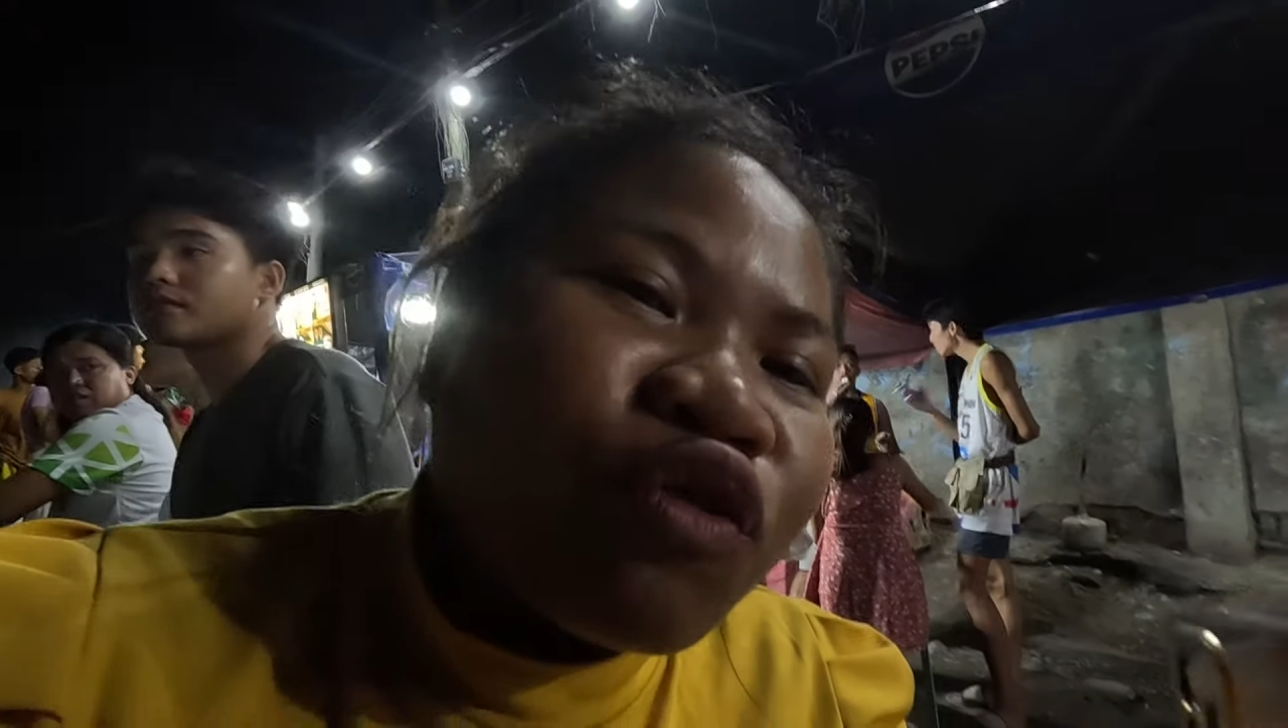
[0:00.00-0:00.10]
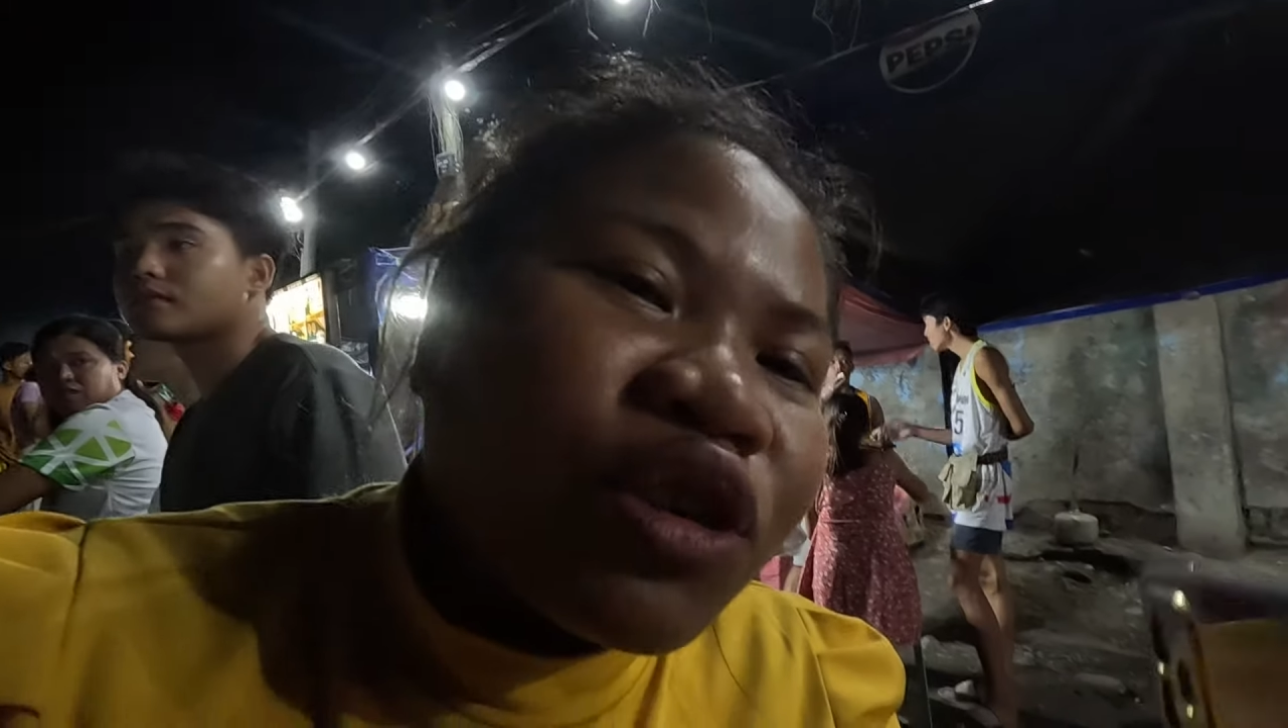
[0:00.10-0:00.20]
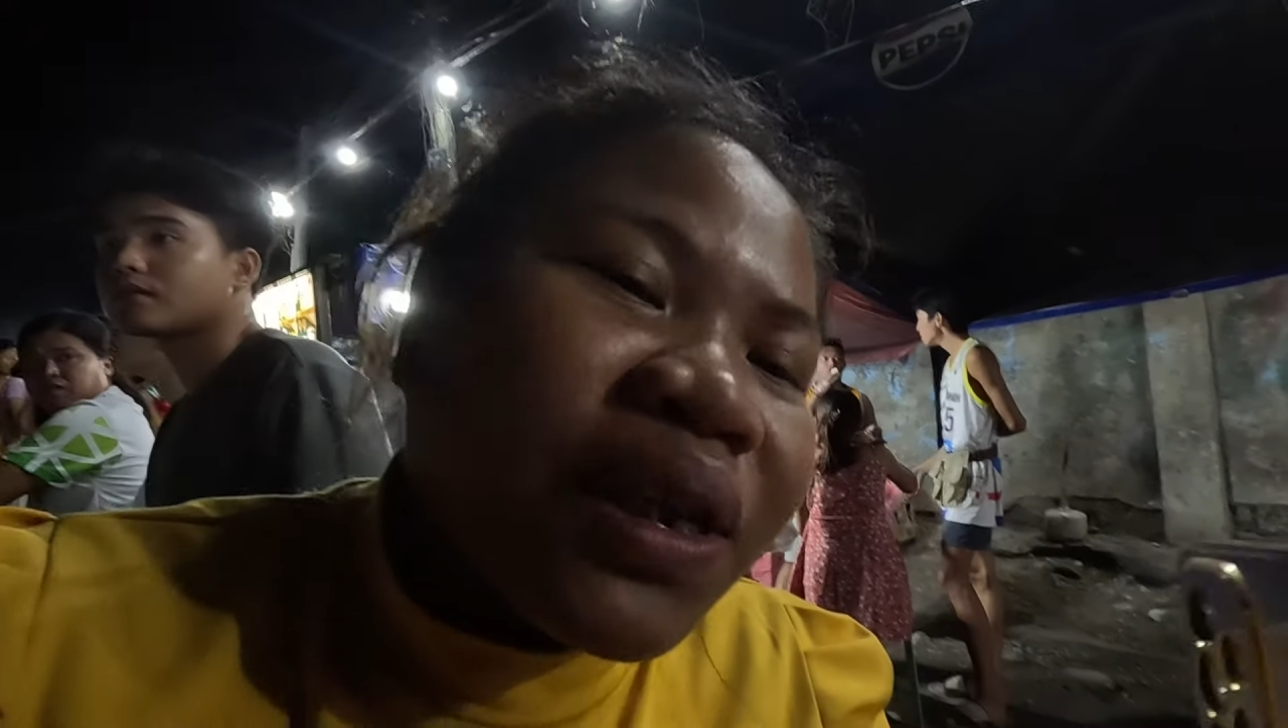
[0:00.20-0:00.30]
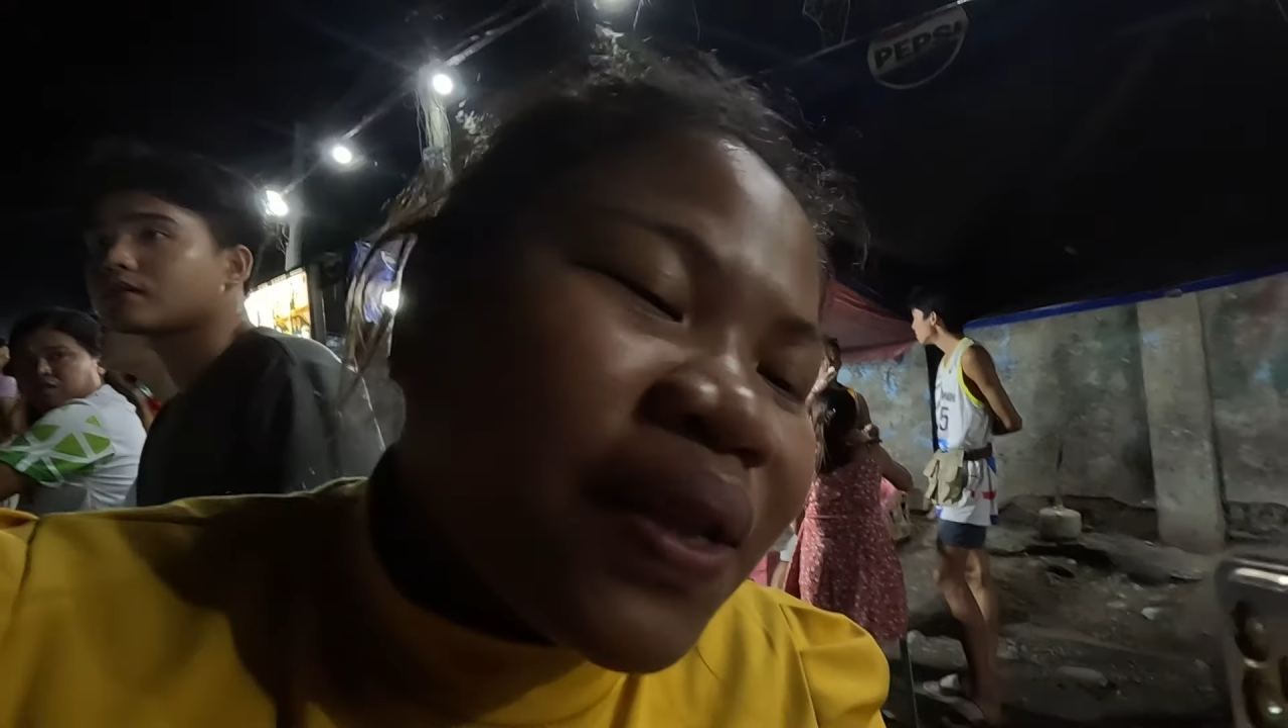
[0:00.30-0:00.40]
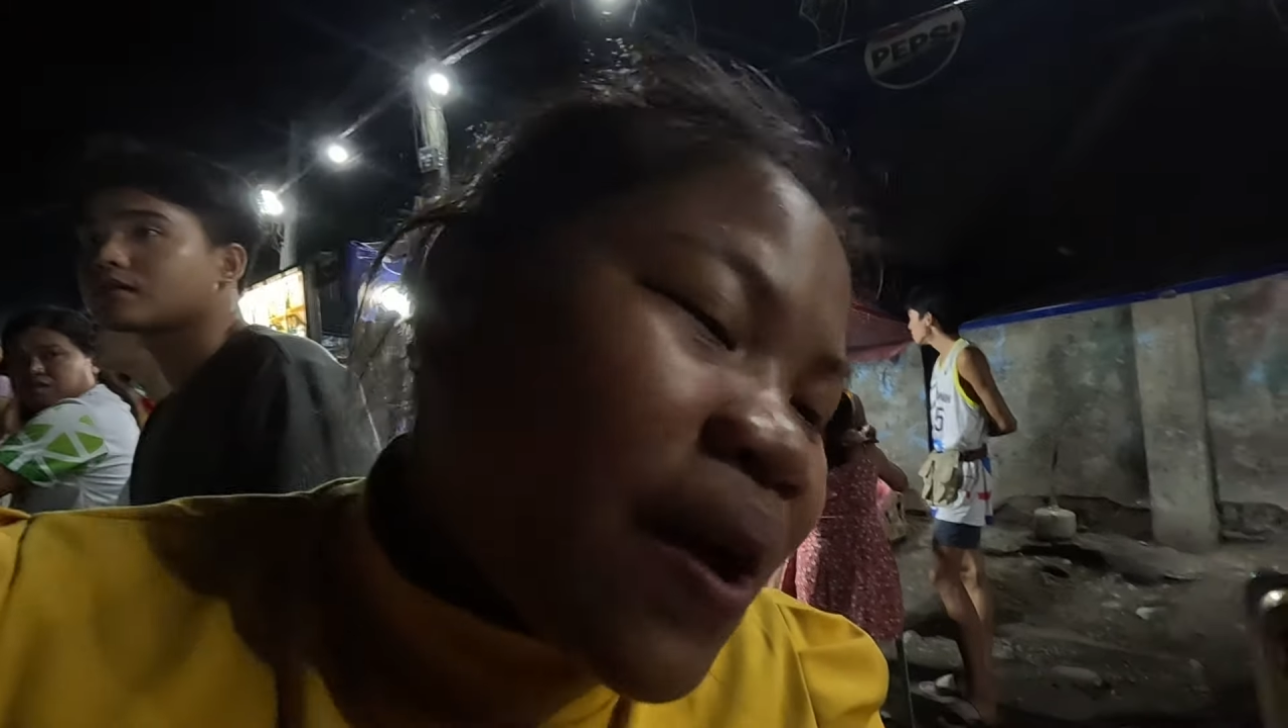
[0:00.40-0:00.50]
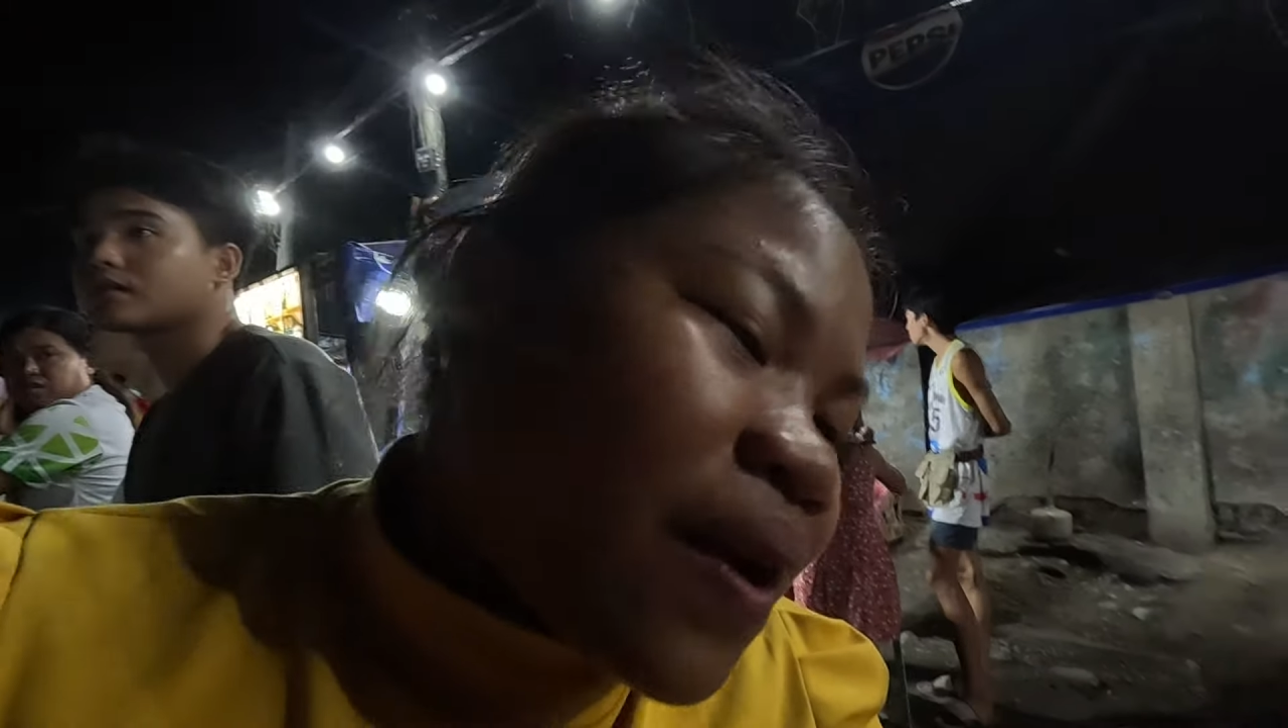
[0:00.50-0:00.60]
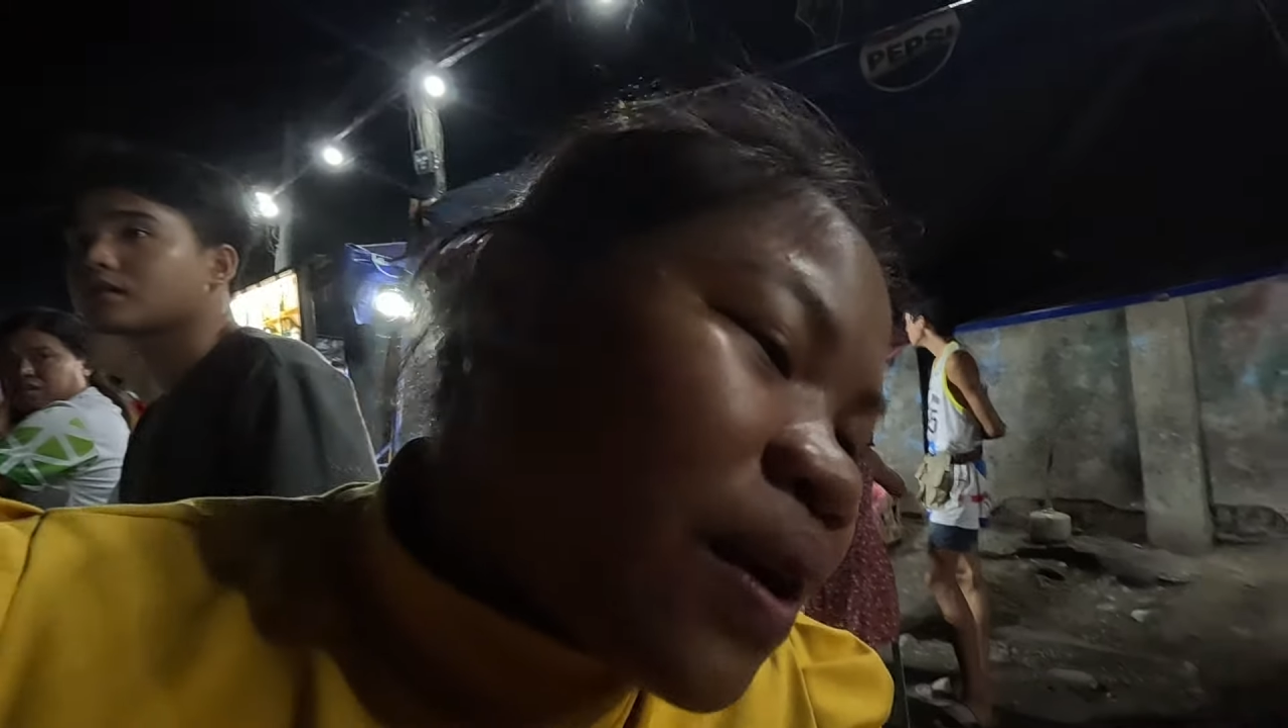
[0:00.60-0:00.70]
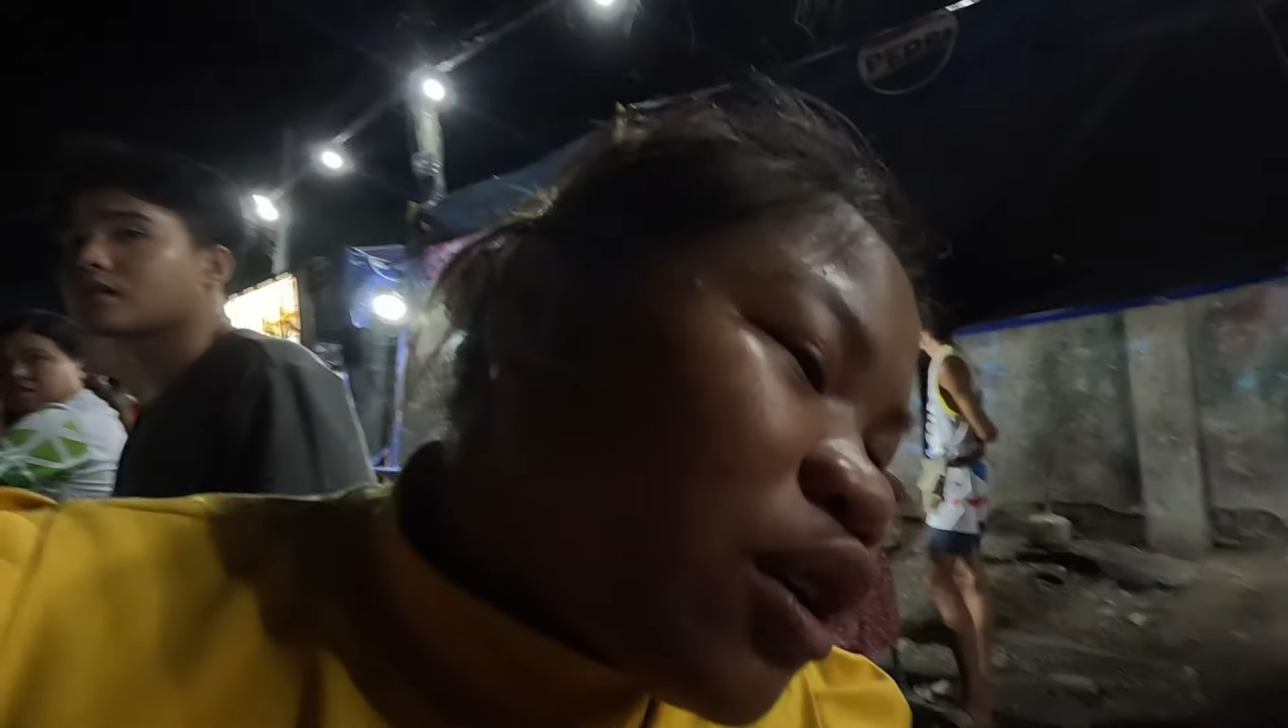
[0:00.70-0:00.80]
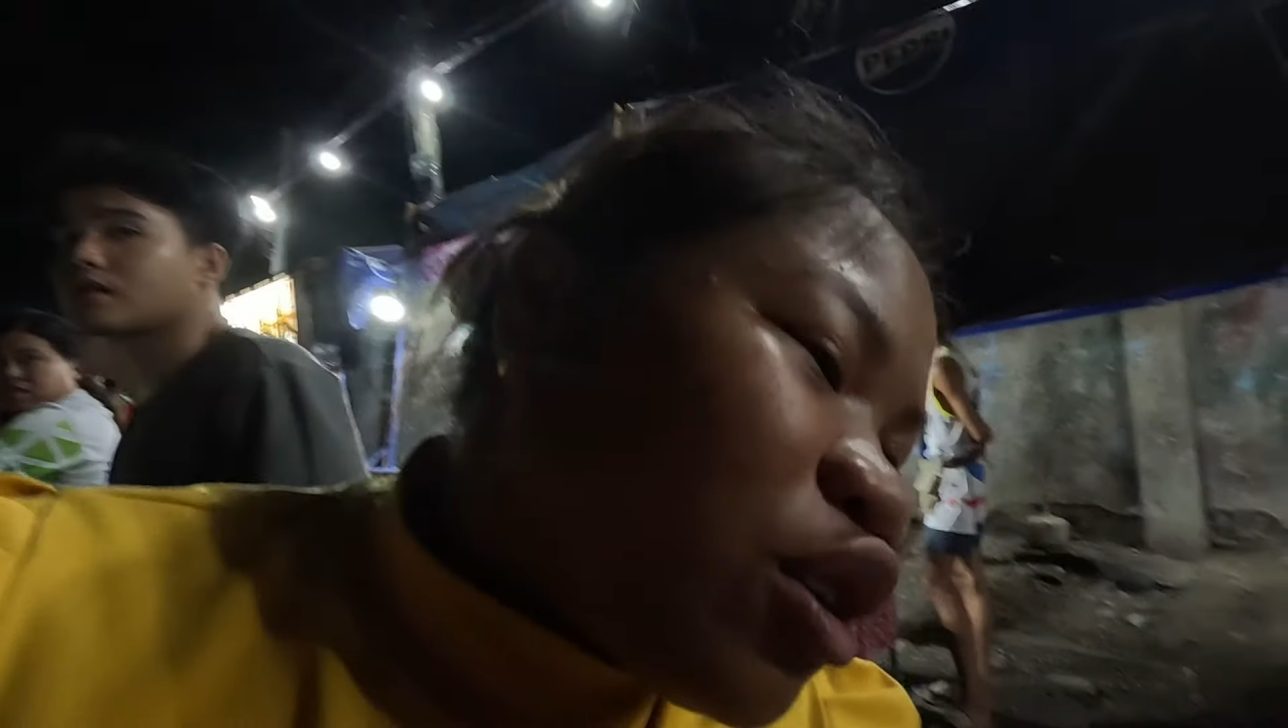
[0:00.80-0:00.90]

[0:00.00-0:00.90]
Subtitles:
food in there.